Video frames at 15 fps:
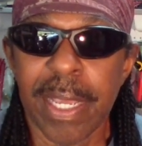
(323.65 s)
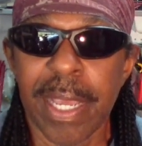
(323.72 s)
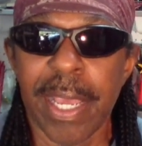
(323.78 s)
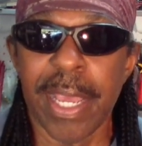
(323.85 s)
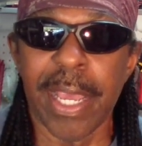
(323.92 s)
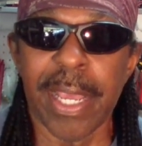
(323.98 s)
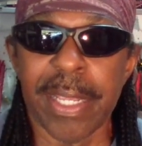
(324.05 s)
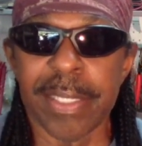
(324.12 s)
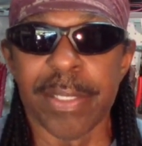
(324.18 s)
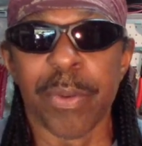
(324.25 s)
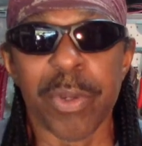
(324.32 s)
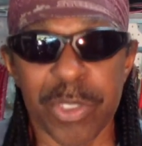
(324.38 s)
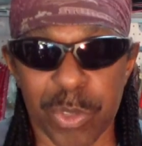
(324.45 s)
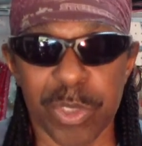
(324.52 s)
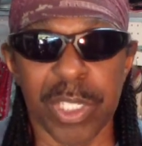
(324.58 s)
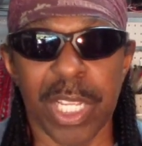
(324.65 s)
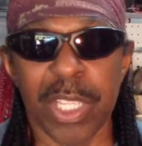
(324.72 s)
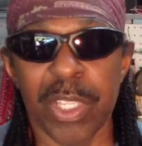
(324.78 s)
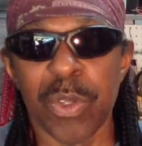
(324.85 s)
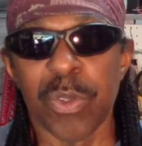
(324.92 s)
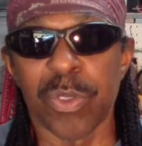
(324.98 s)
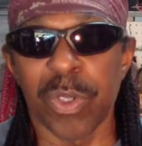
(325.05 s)
and which was
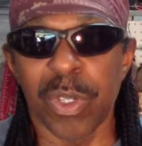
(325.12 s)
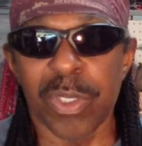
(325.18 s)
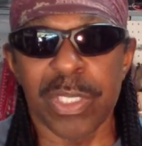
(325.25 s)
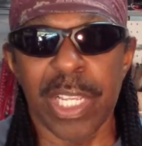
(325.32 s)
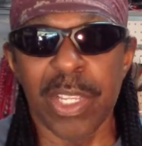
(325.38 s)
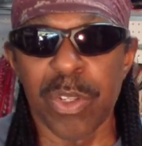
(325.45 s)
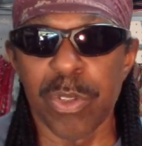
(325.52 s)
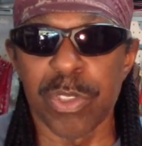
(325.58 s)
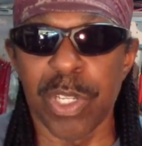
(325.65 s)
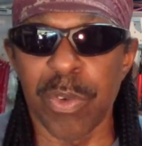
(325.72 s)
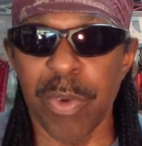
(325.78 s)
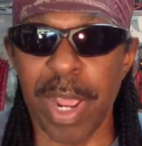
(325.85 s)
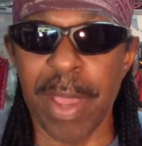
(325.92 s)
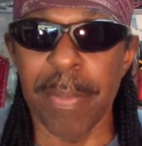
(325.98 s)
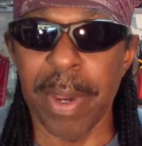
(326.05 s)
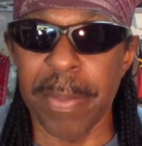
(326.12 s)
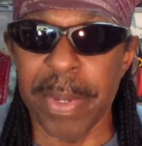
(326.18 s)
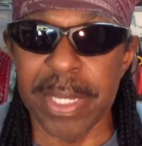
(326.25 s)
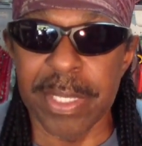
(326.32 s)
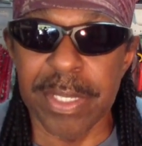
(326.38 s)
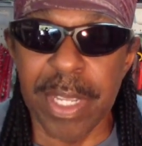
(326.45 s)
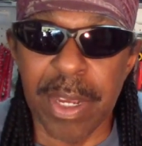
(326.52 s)
unusual because I usually ride by
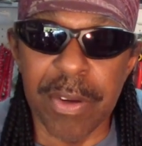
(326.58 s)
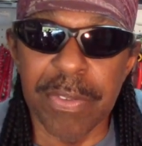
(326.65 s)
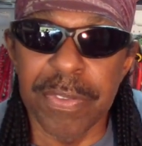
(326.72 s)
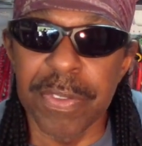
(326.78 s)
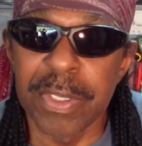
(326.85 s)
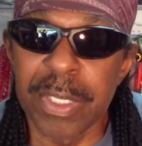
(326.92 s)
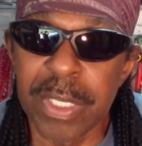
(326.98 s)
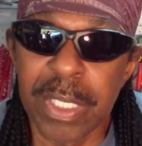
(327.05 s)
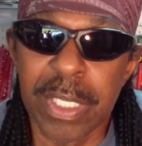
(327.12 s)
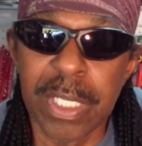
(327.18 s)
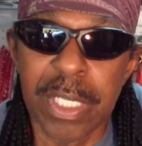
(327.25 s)
myself.